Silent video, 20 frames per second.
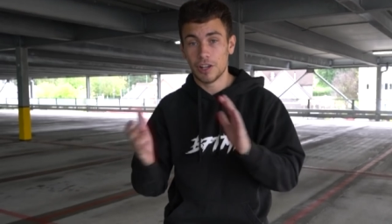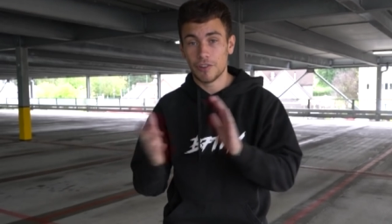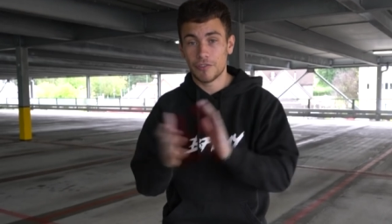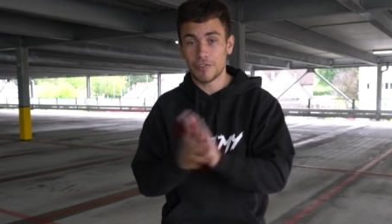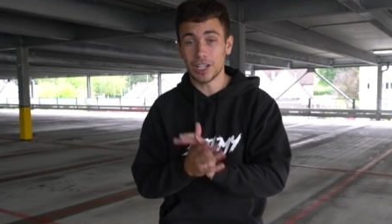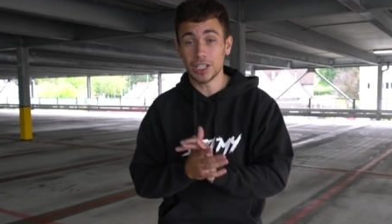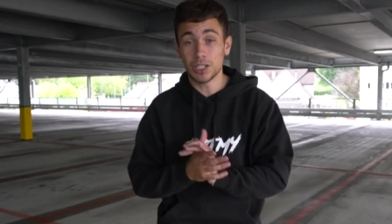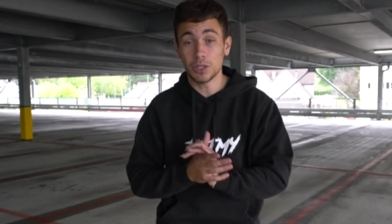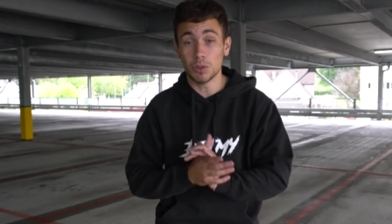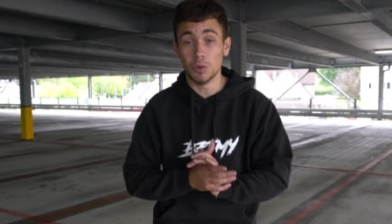
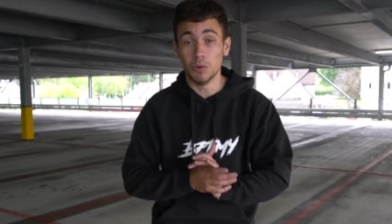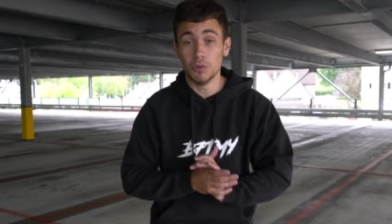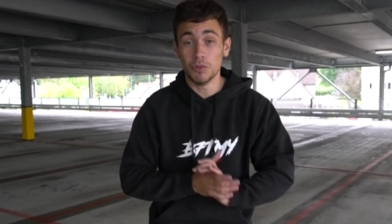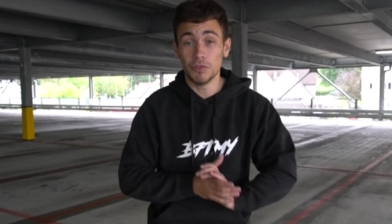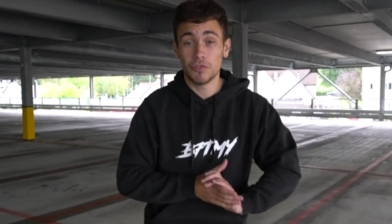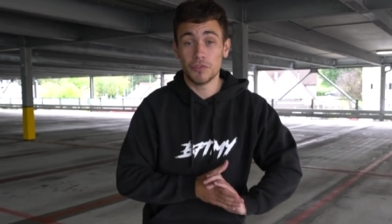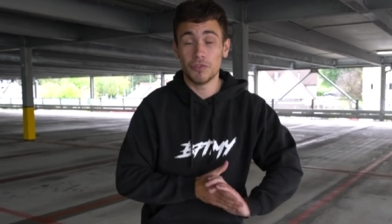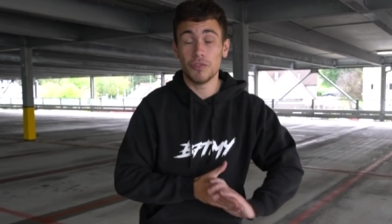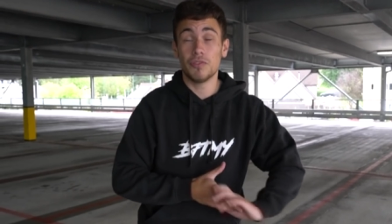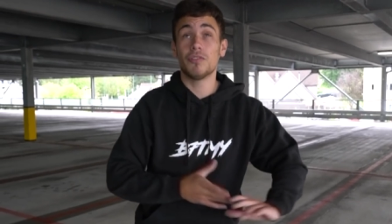thank you all
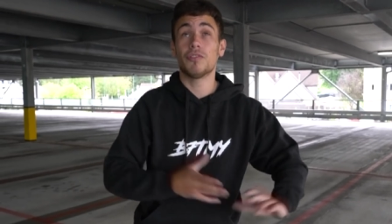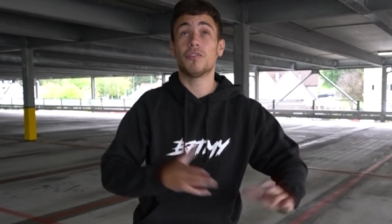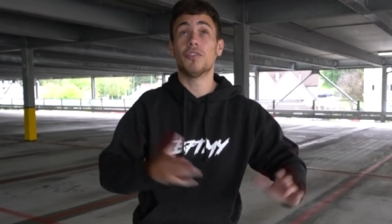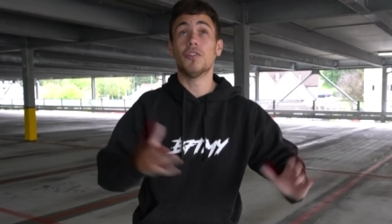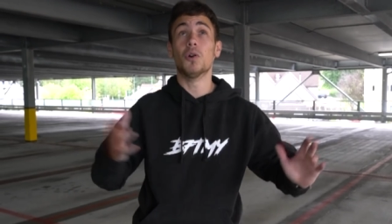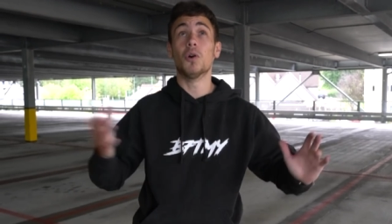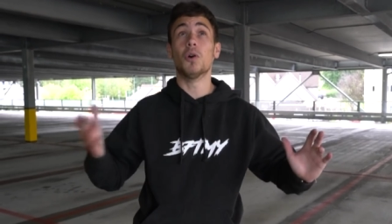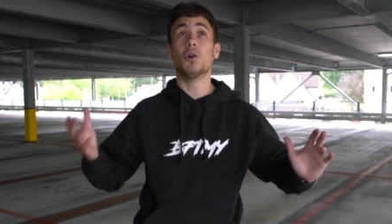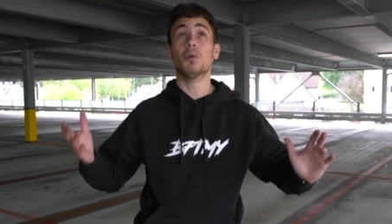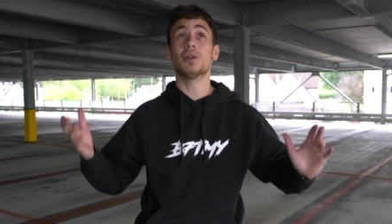for
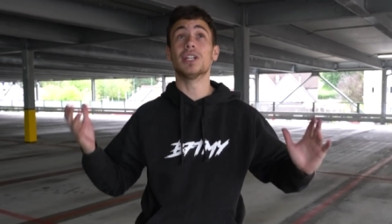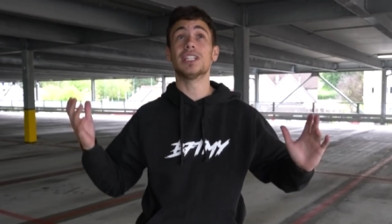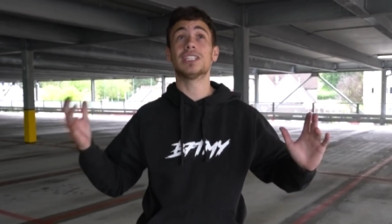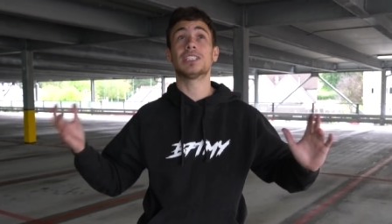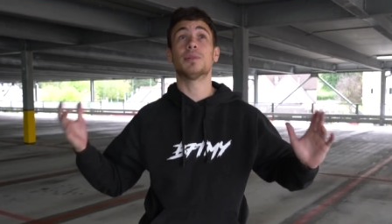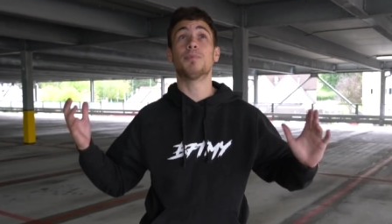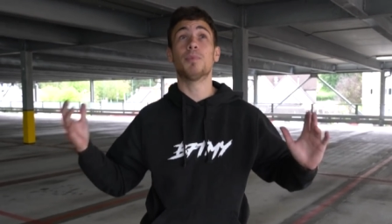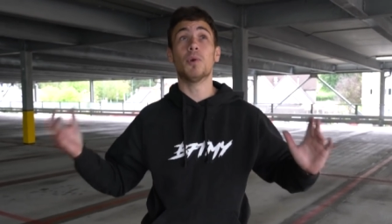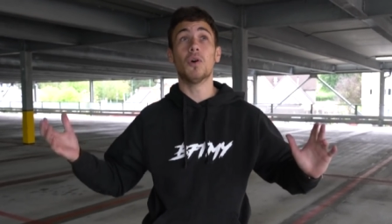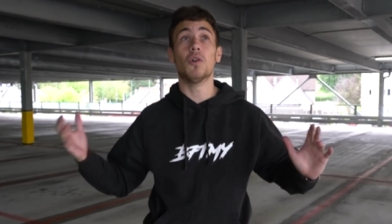all this
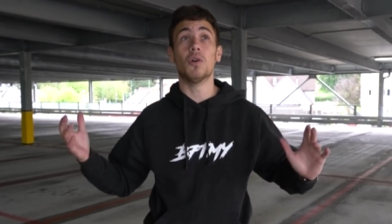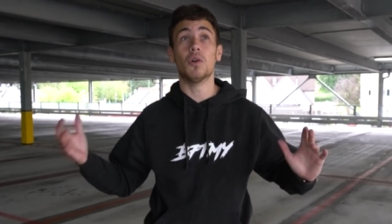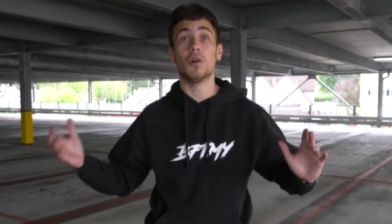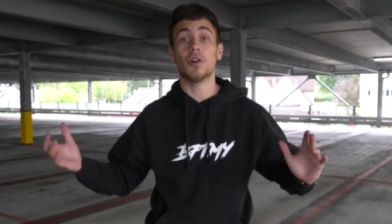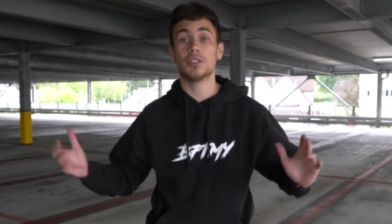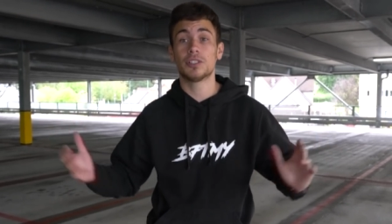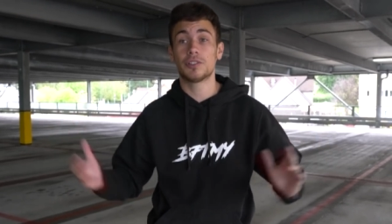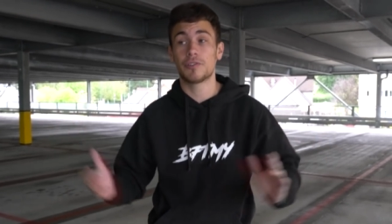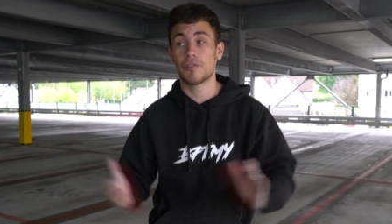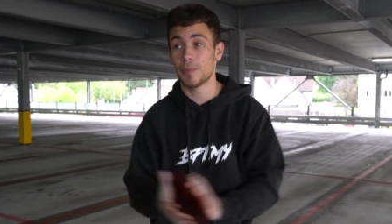support
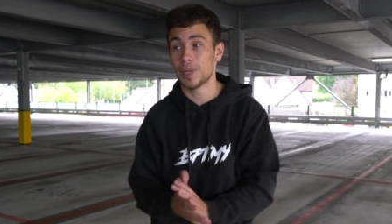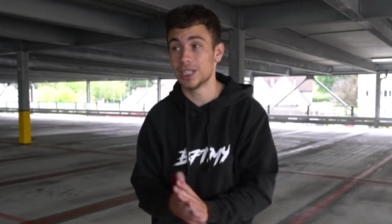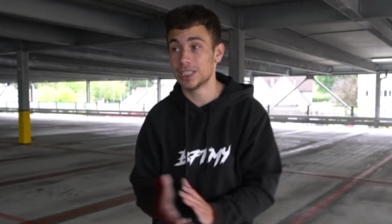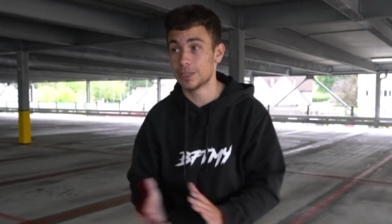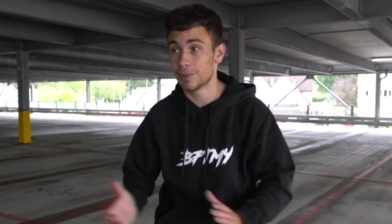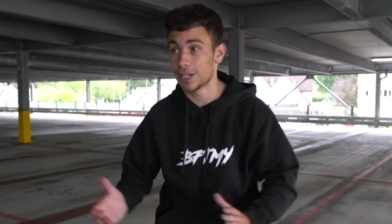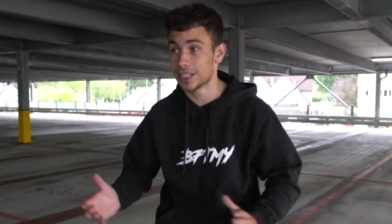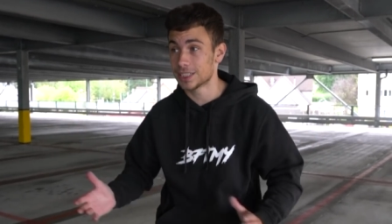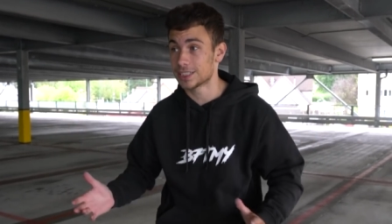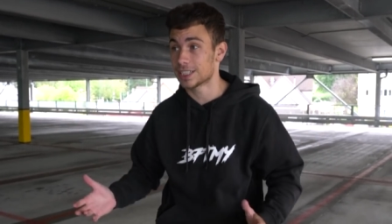for me
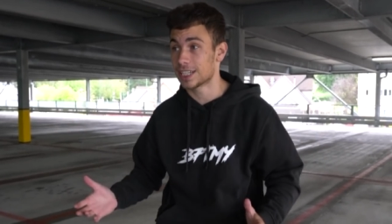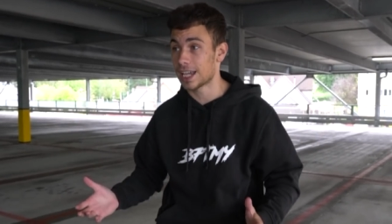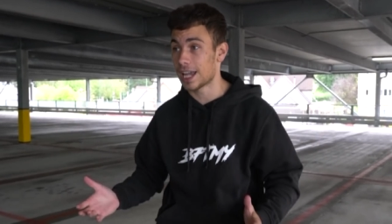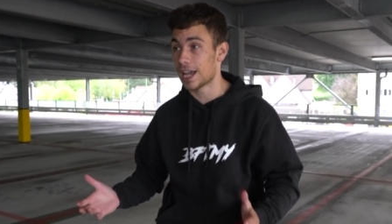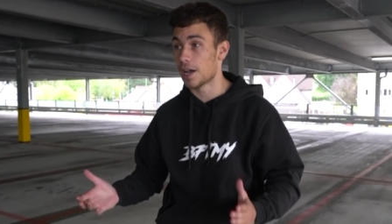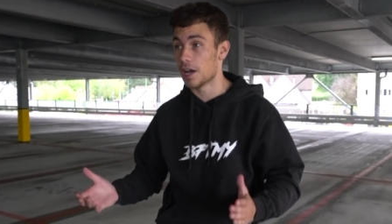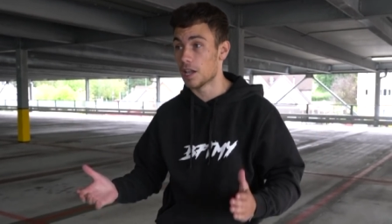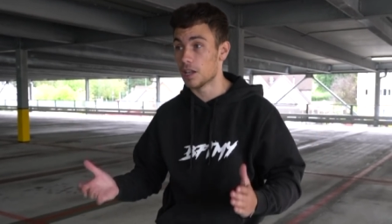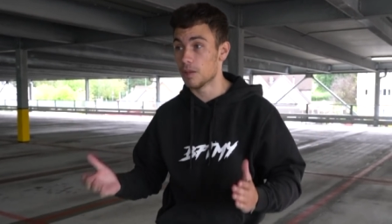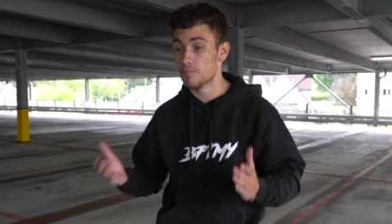to be able to
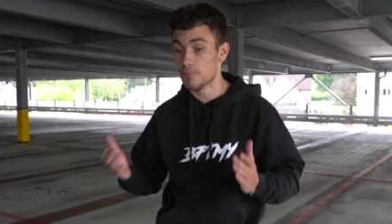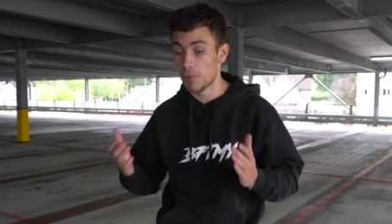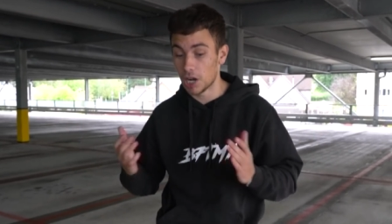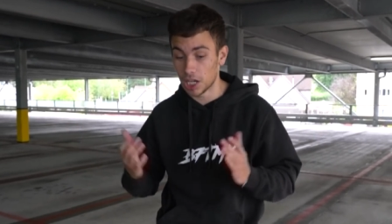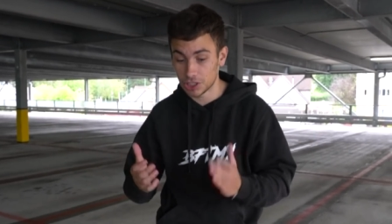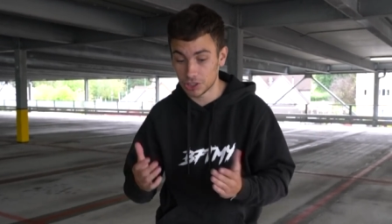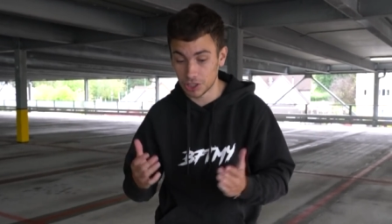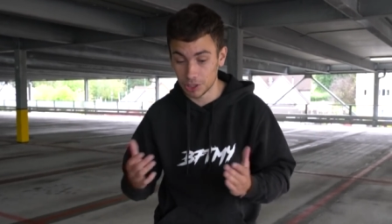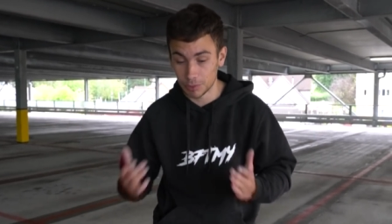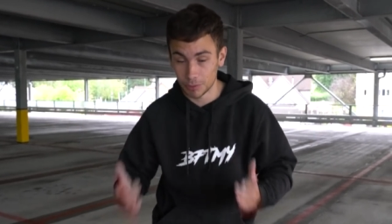get my
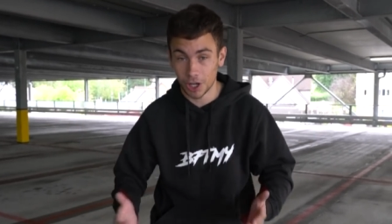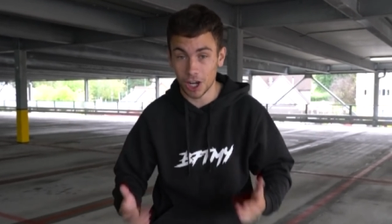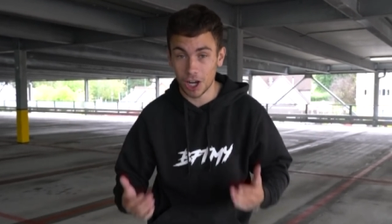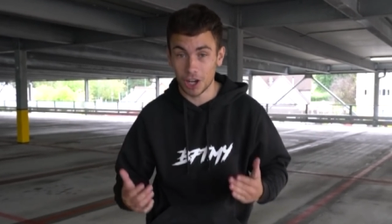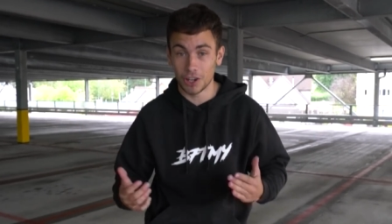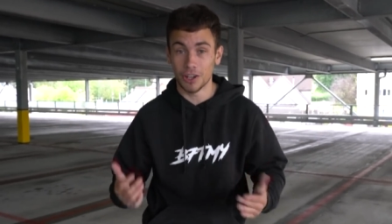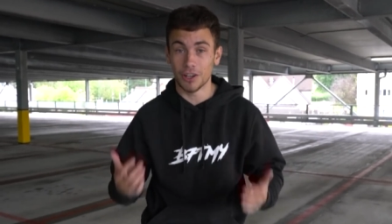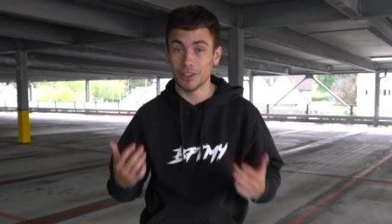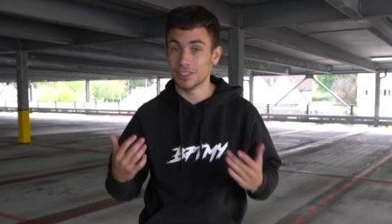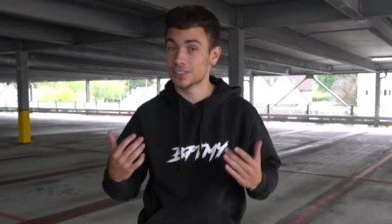dream car.
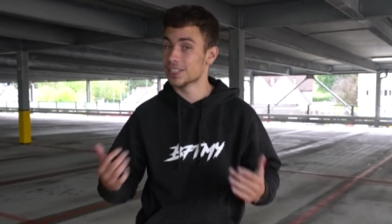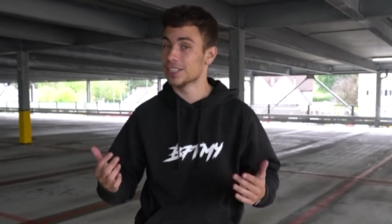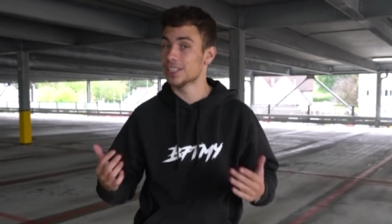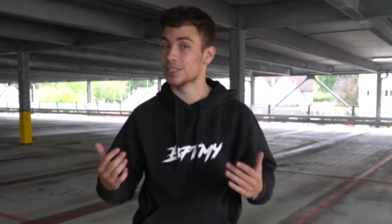I know I said